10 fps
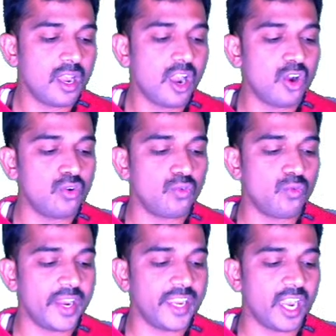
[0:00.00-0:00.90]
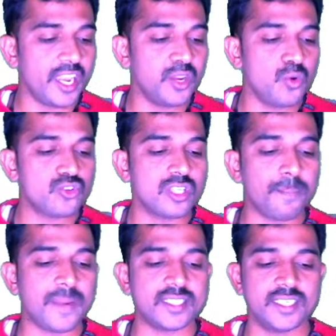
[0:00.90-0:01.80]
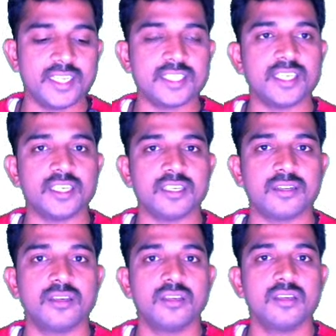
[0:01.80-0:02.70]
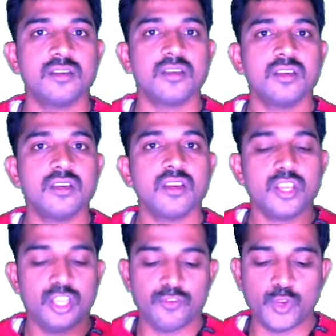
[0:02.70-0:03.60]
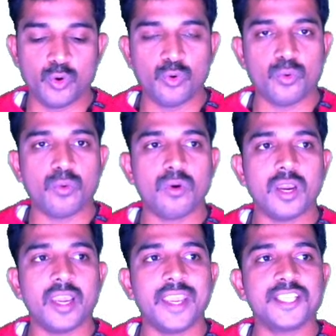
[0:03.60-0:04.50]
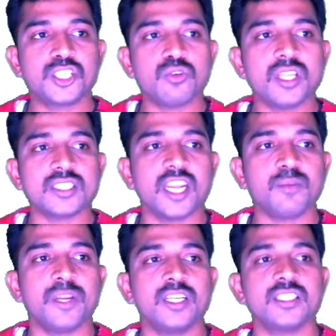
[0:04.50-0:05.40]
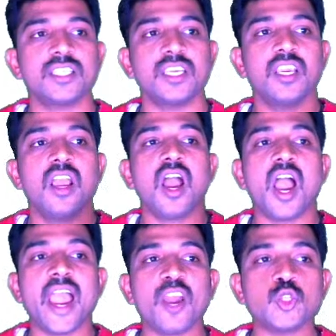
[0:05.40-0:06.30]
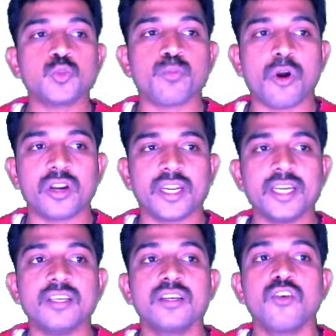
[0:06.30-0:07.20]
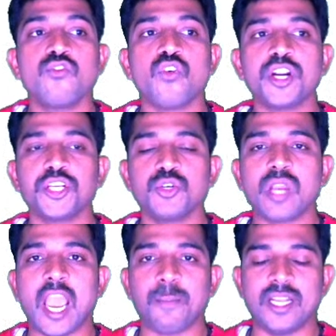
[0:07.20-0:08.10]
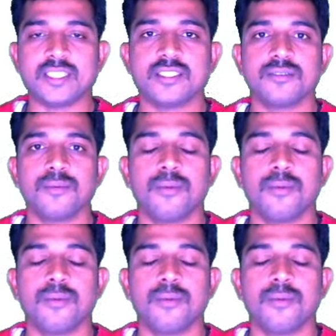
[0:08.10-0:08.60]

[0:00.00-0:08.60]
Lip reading: Why I use the %d here? If you execute the statement, see, I have spotted 42 camels.